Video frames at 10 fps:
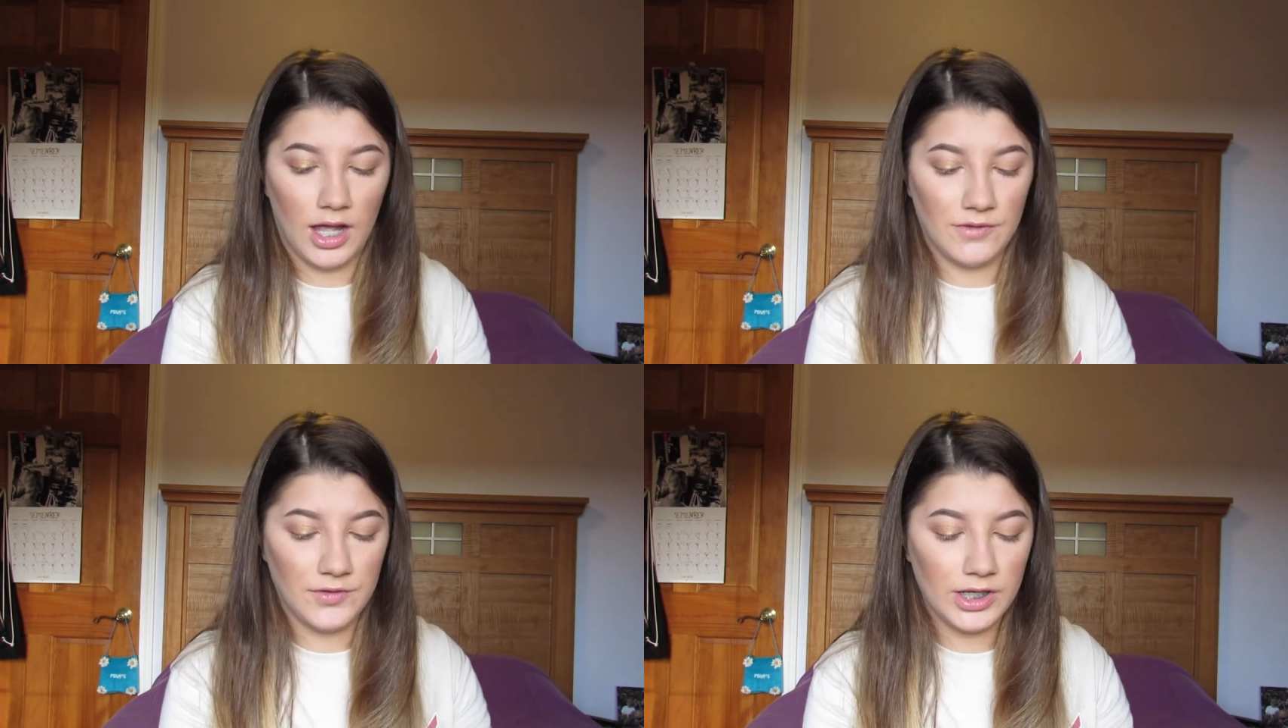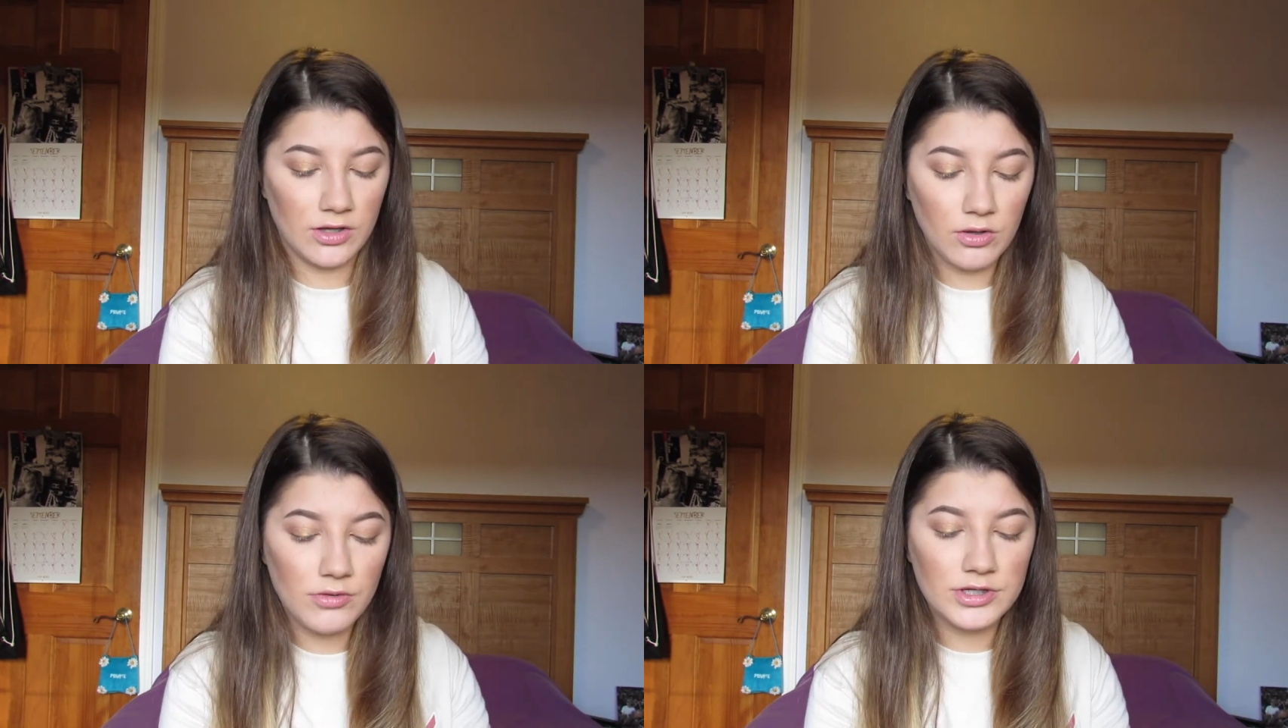I feel like,
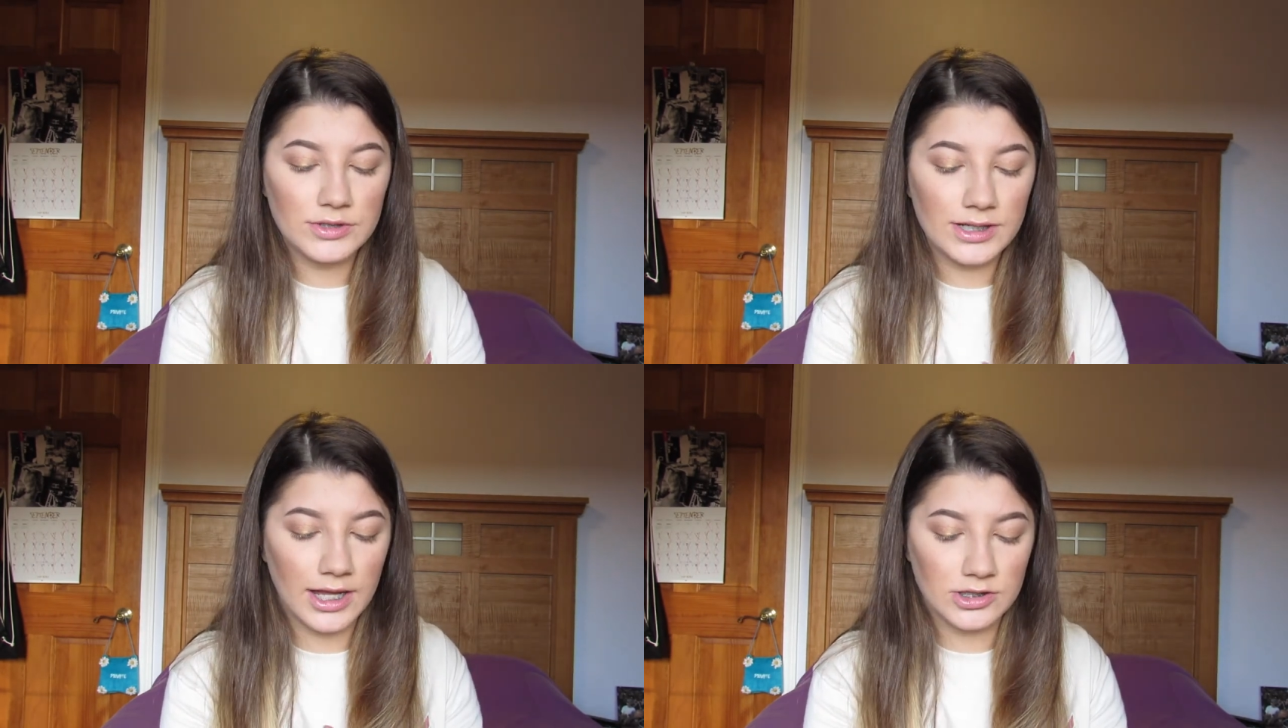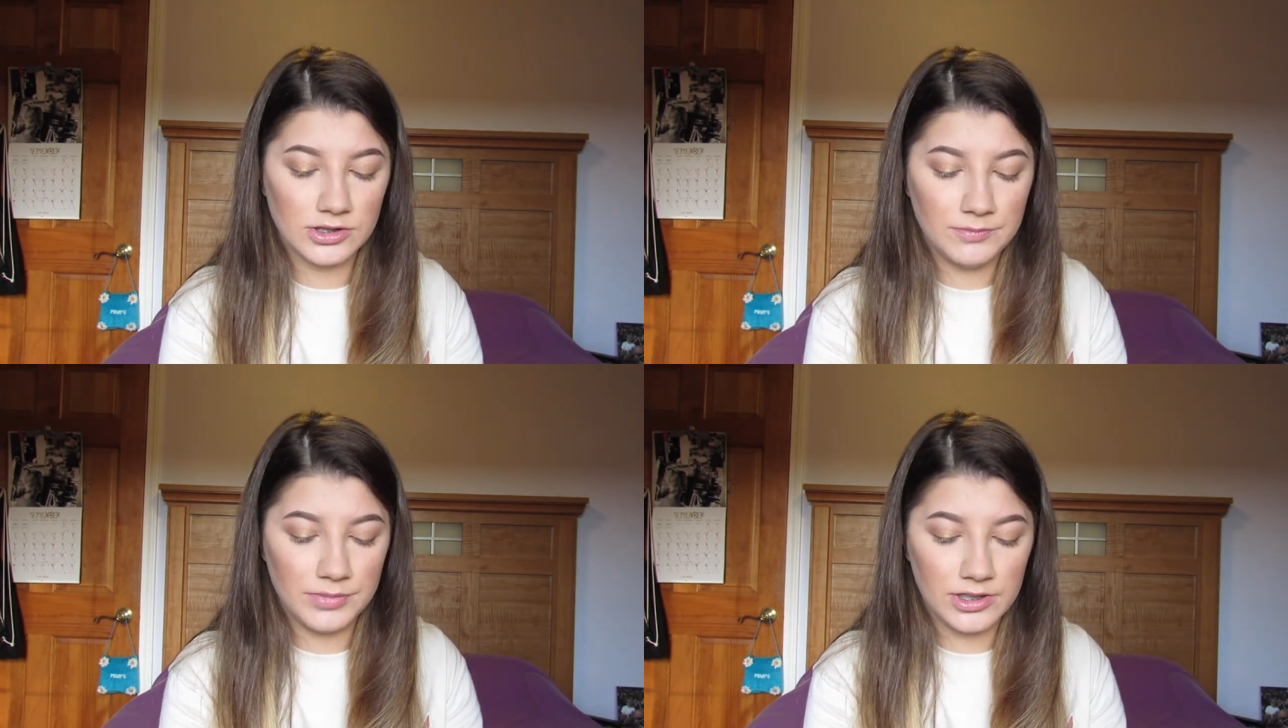oh, this would
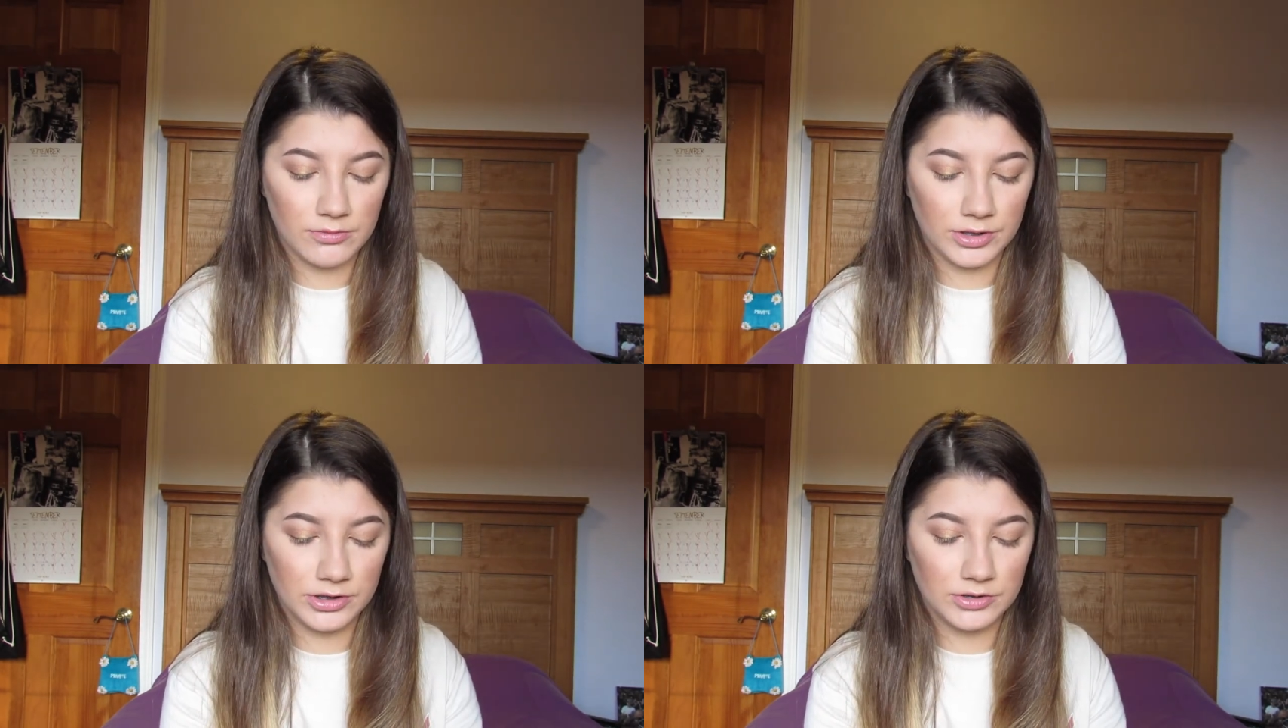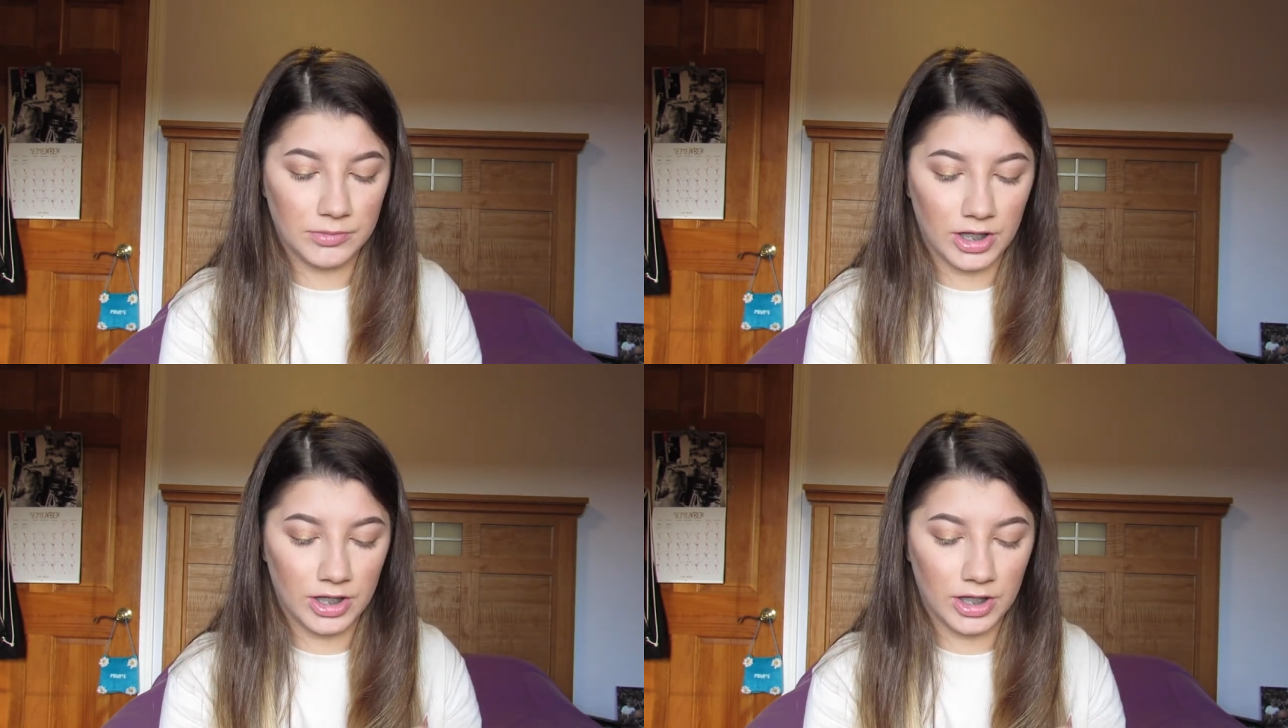actually be a really good